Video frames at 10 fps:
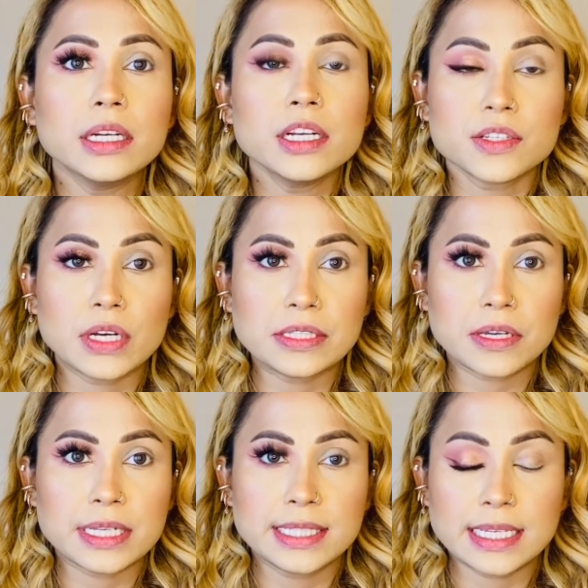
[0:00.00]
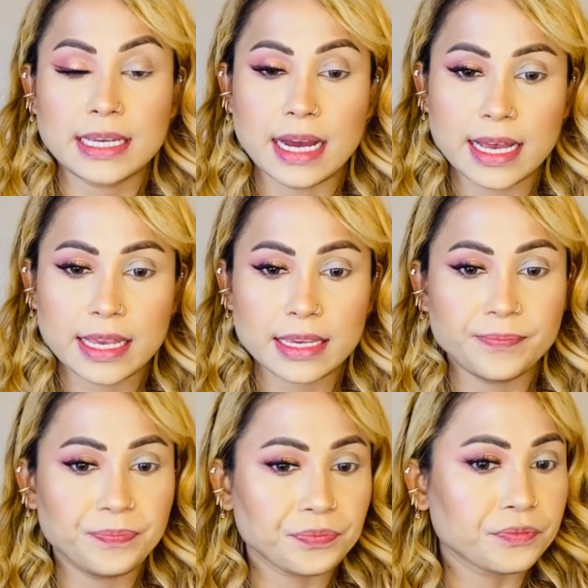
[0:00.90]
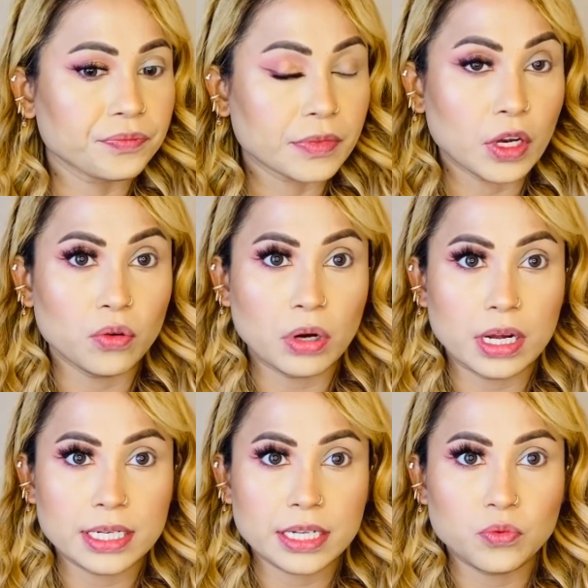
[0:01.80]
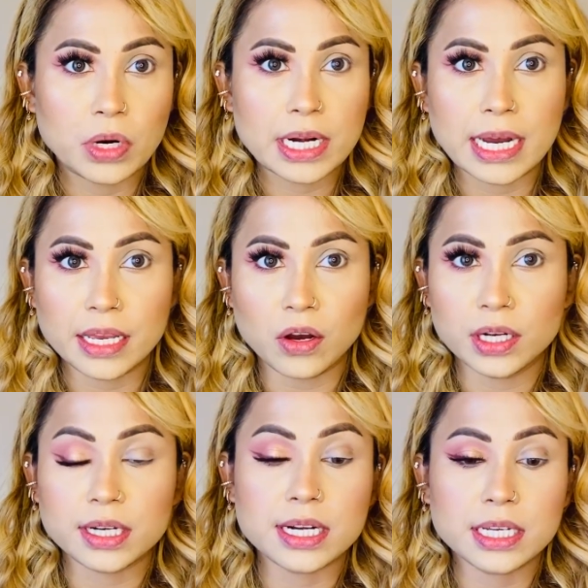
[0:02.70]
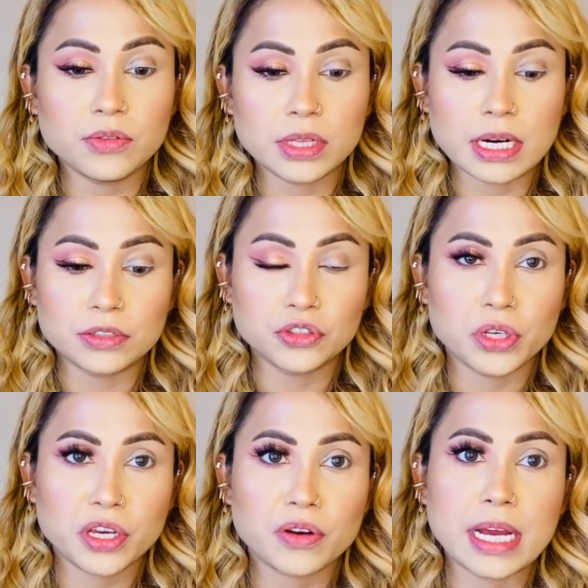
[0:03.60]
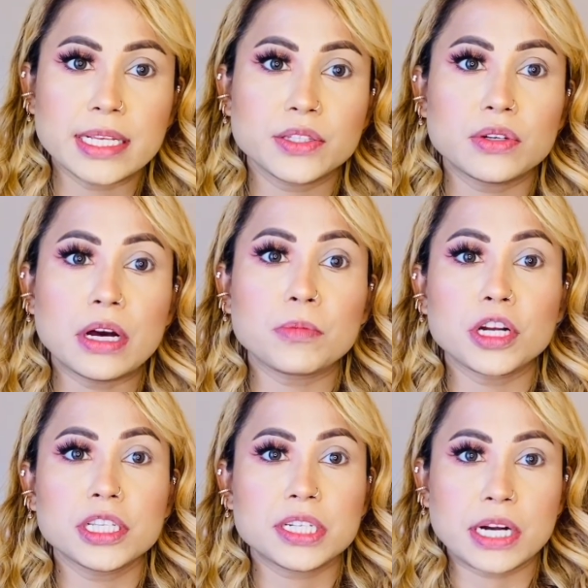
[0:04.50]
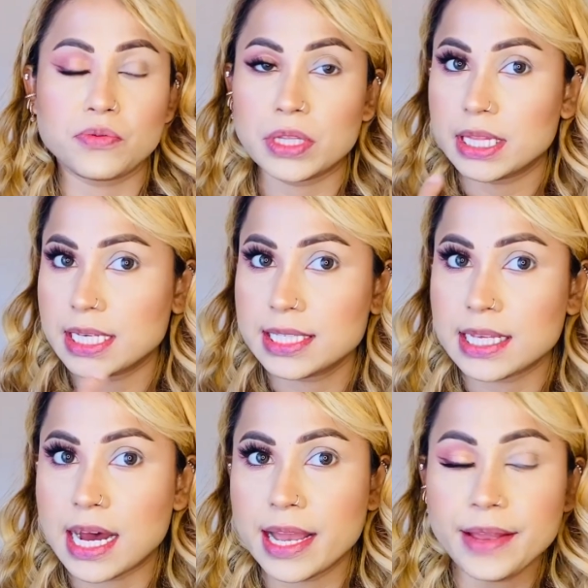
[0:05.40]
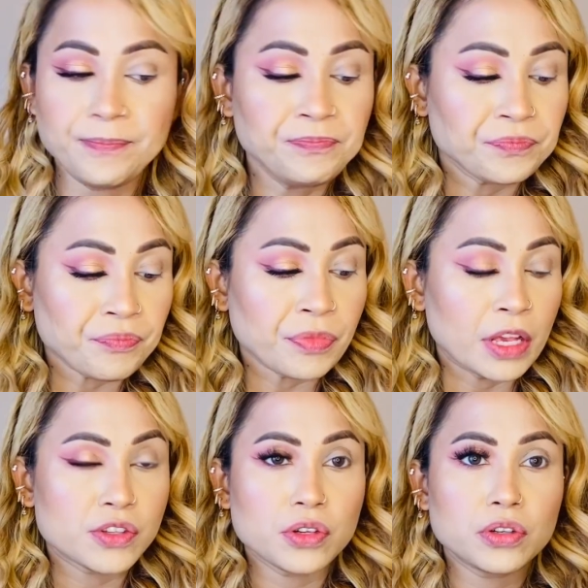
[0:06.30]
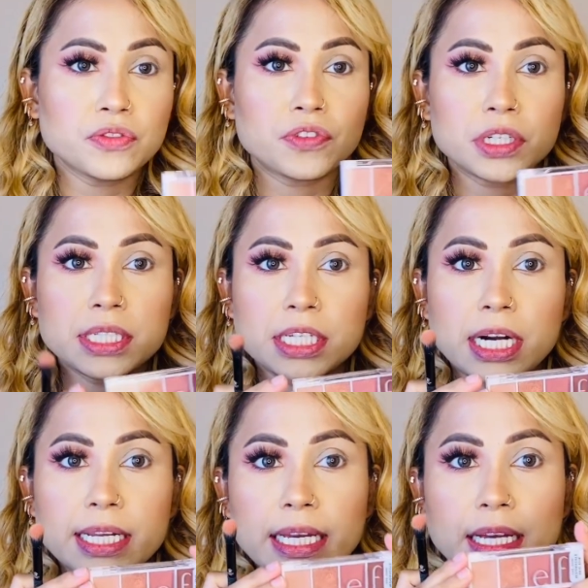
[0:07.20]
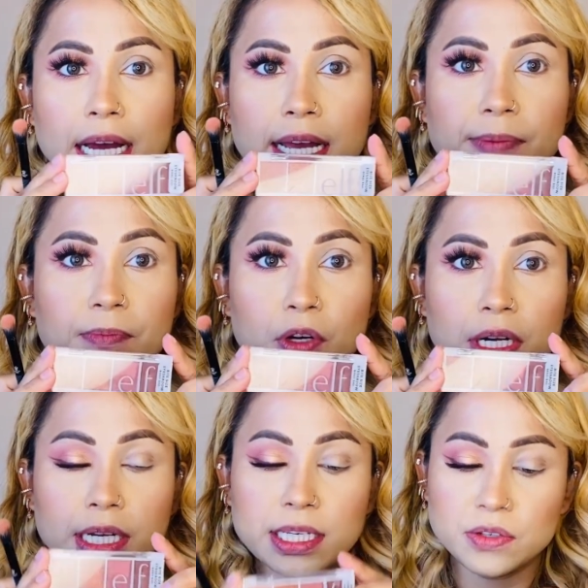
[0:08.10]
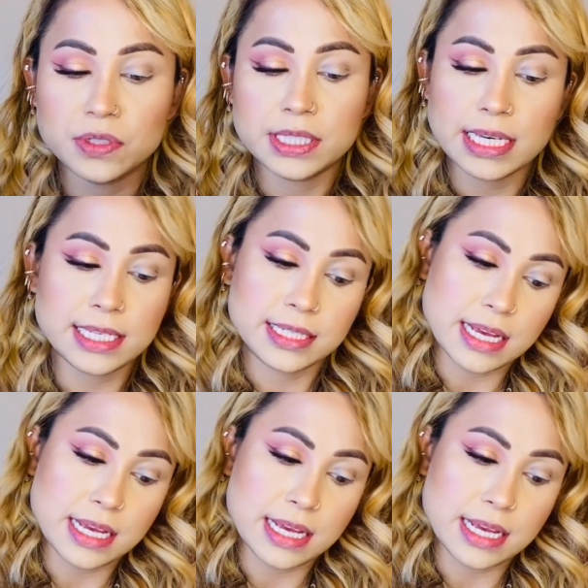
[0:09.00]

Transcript: So as you guys see, I did one eye already without showing you guys. So now I'm gonna start with this eye. So for starting, I'm gonna use this